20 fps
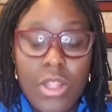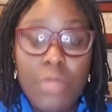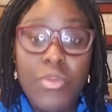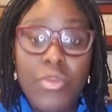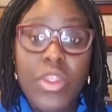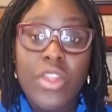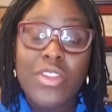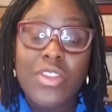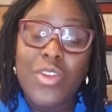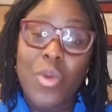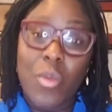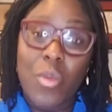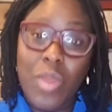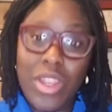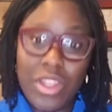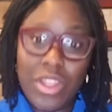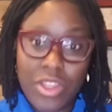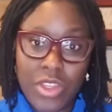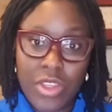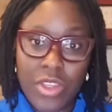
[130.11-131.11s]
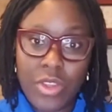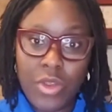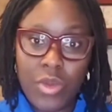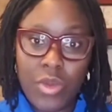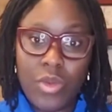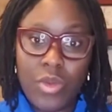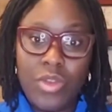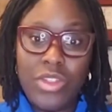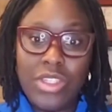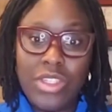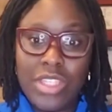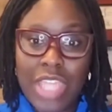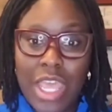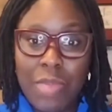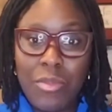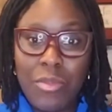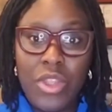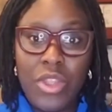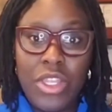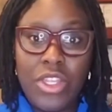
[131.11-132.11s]
So when you
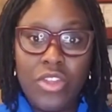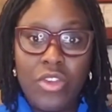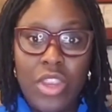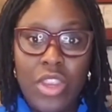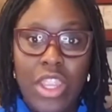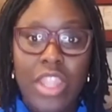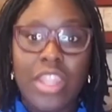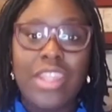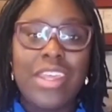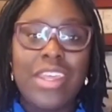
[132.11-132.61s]
demonstrate